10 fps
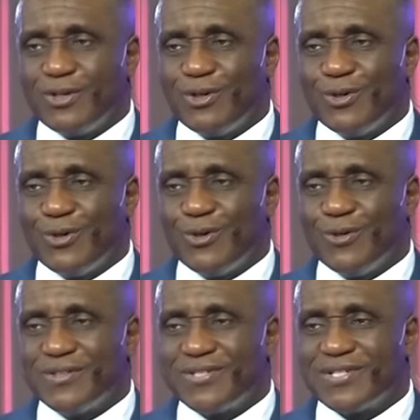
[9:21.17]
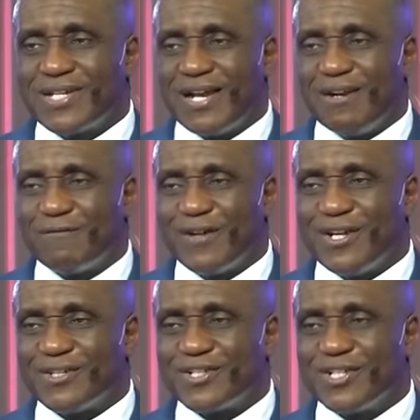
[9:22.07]
low self
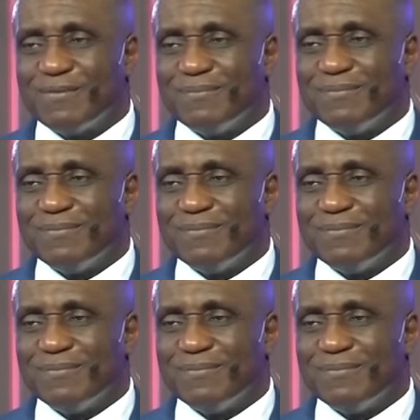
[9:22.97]
esteem.